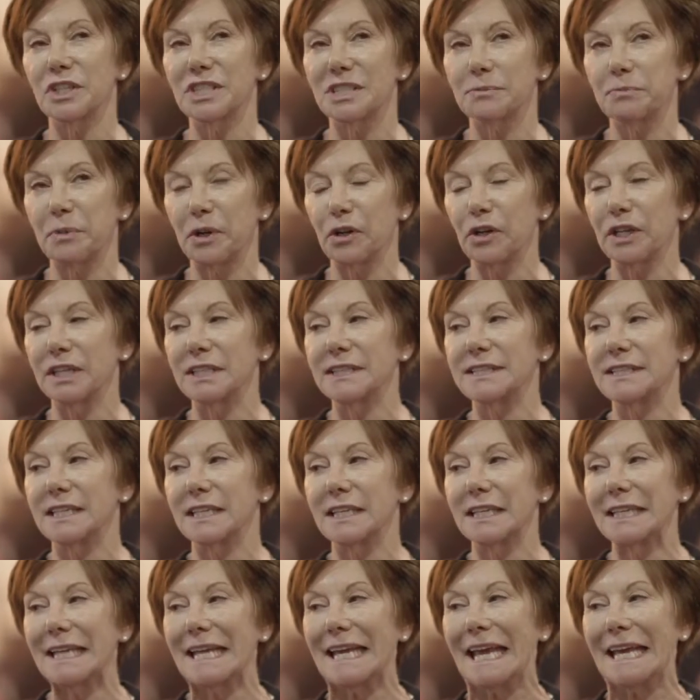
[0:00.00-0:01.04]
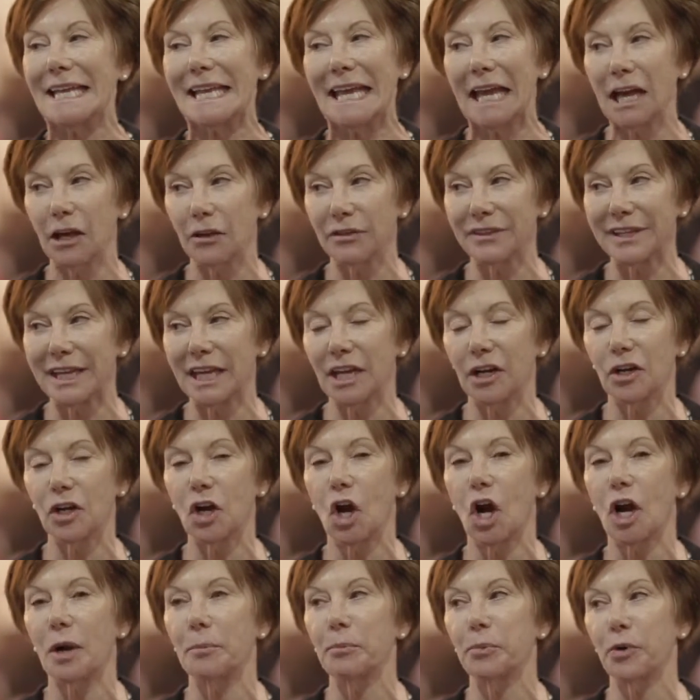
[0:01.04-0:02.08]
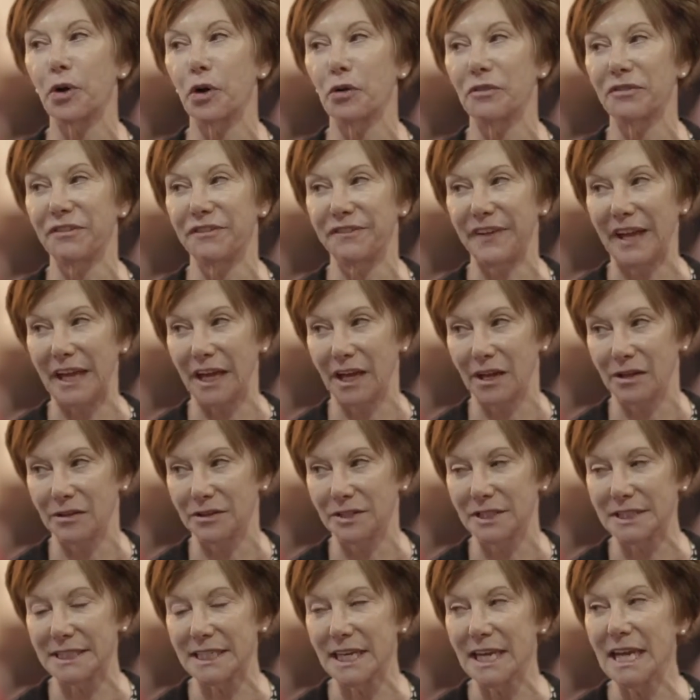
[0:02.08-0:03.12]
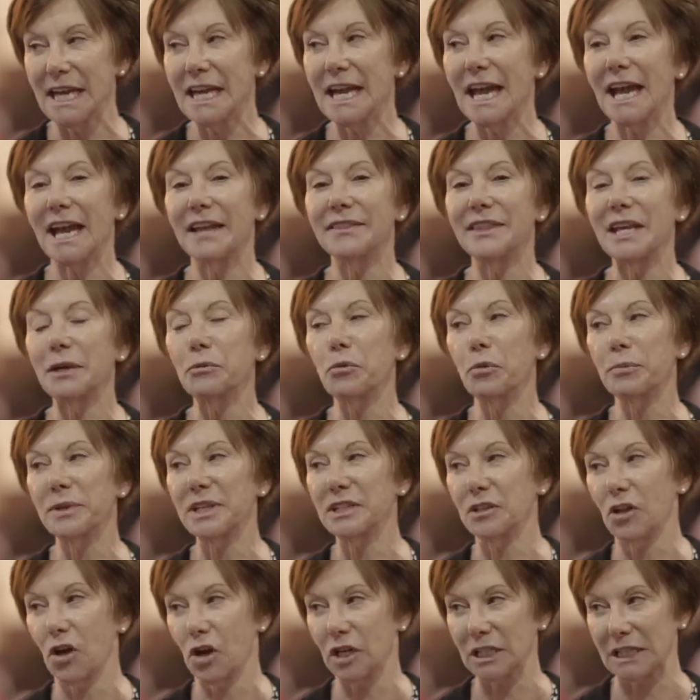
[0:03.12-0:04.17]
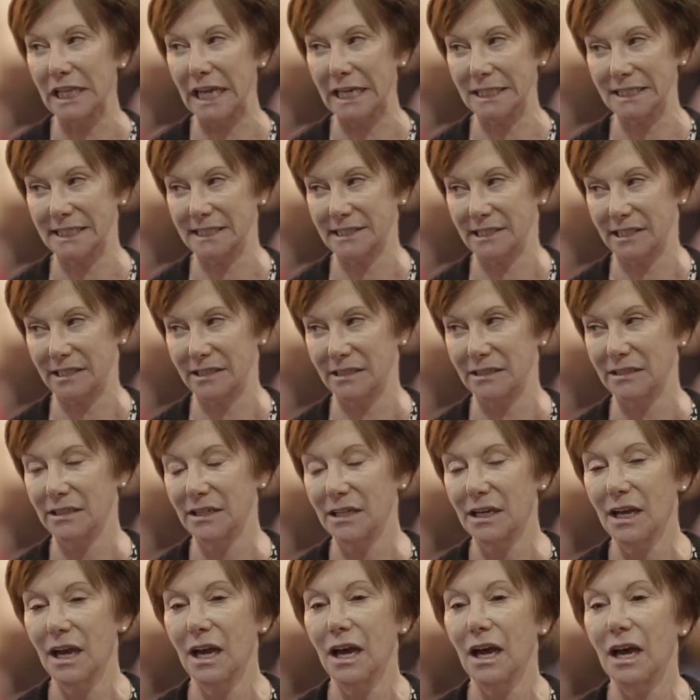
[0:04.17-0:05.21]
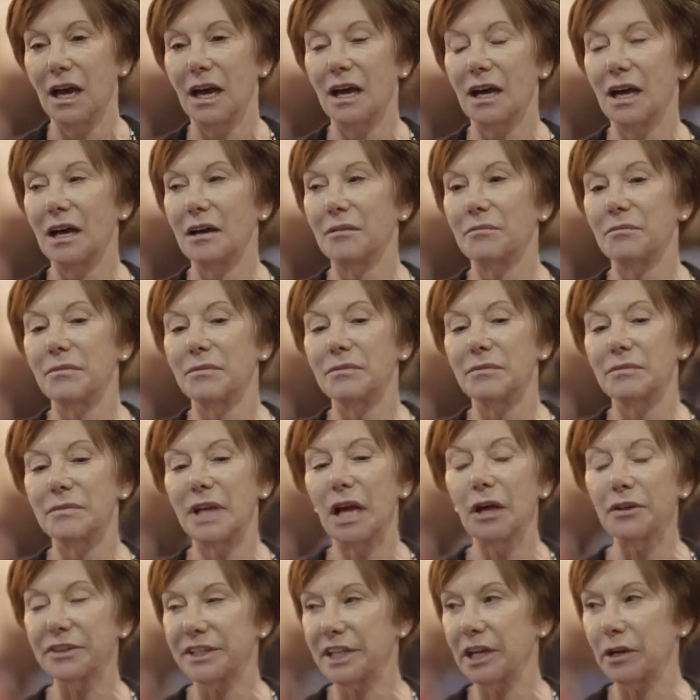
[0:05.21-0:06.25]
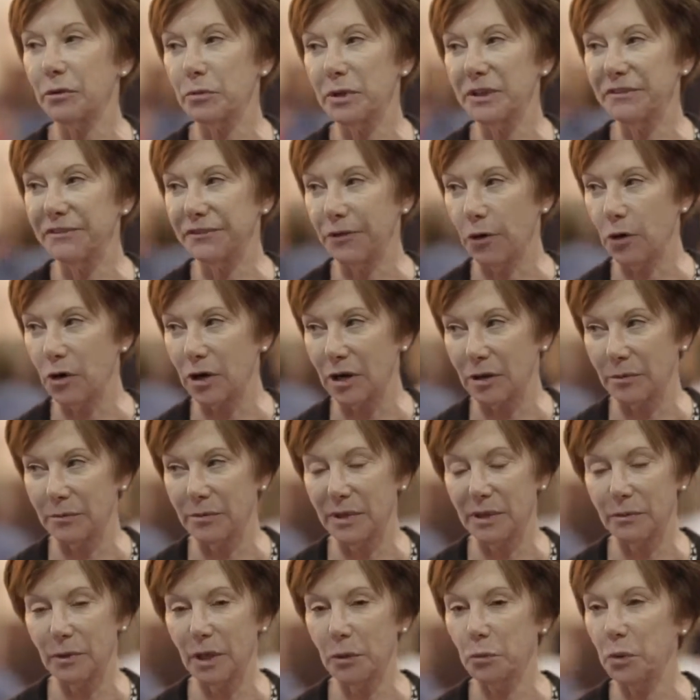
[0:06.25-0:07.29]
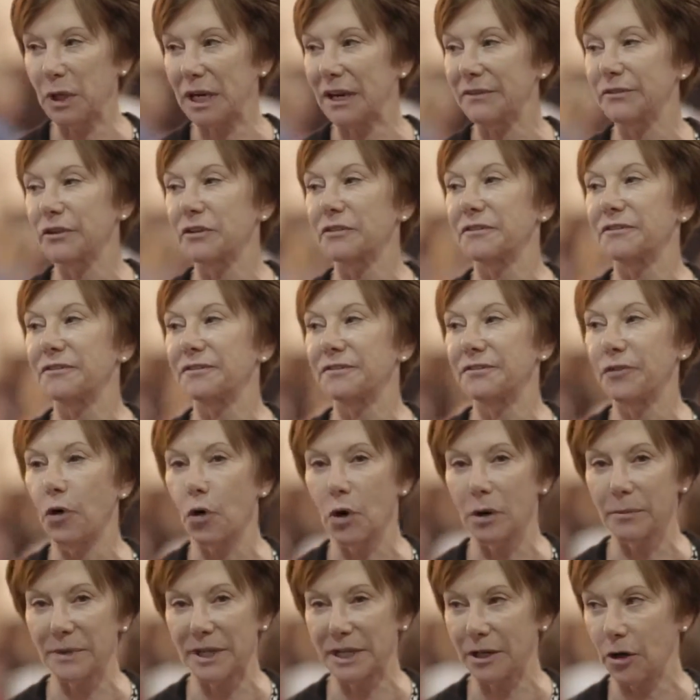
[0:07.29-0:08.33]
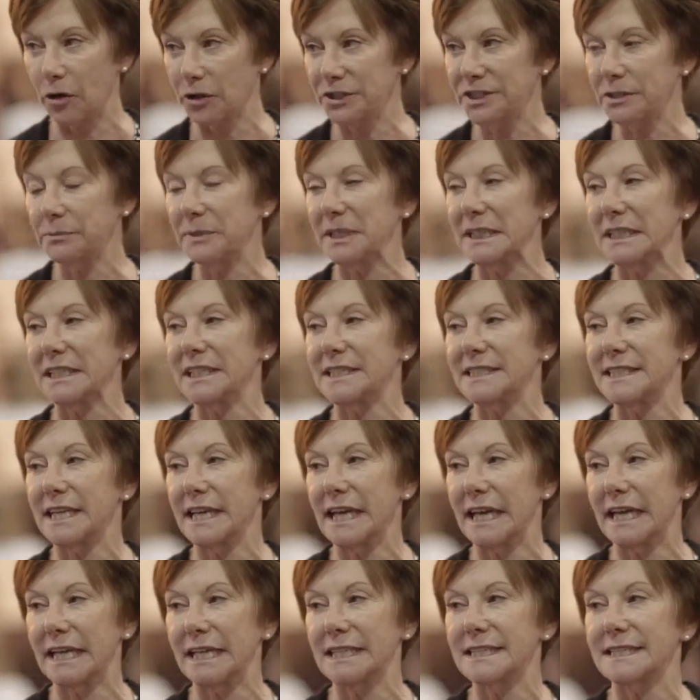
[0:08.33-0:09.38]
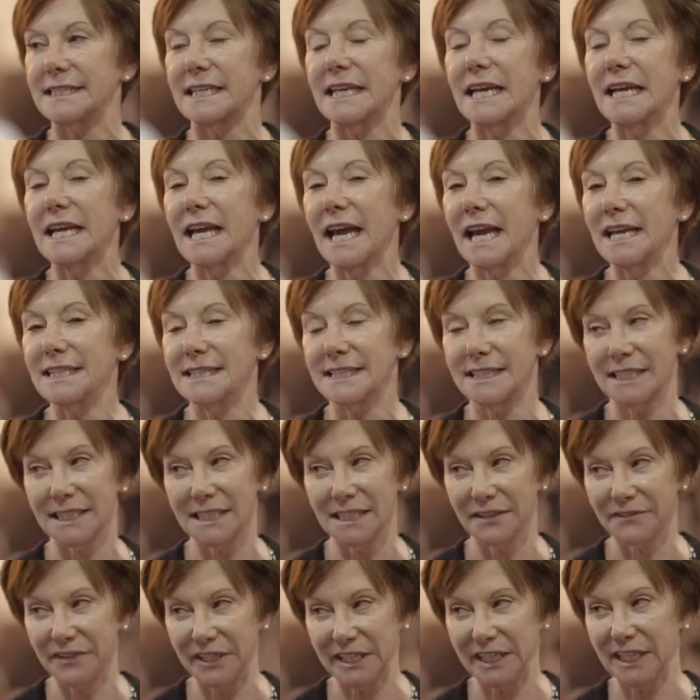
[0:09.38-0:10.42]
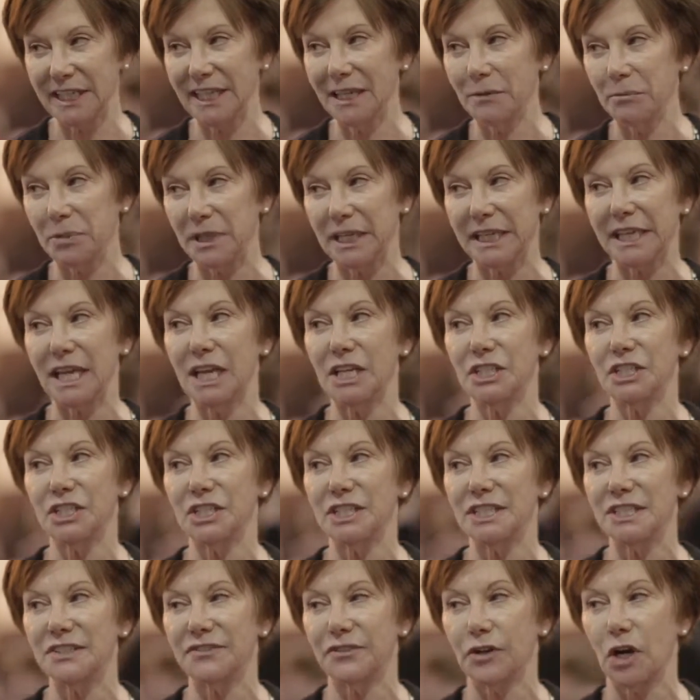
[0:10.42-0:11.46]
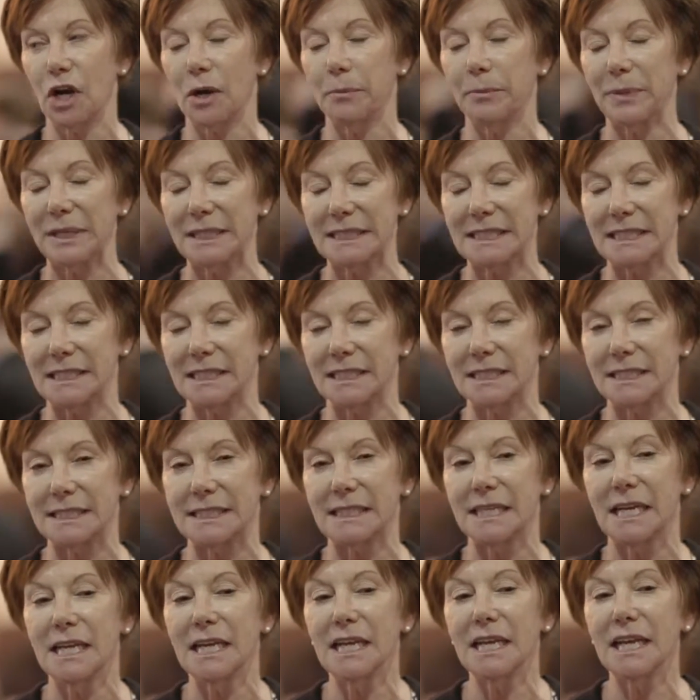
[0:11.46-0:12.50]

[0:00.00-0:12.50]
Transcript: experiencing in healthcare are profound, and they will be long-lasting. Healthcare reform, in whatever form it ultimately takes, has significant implications for our business.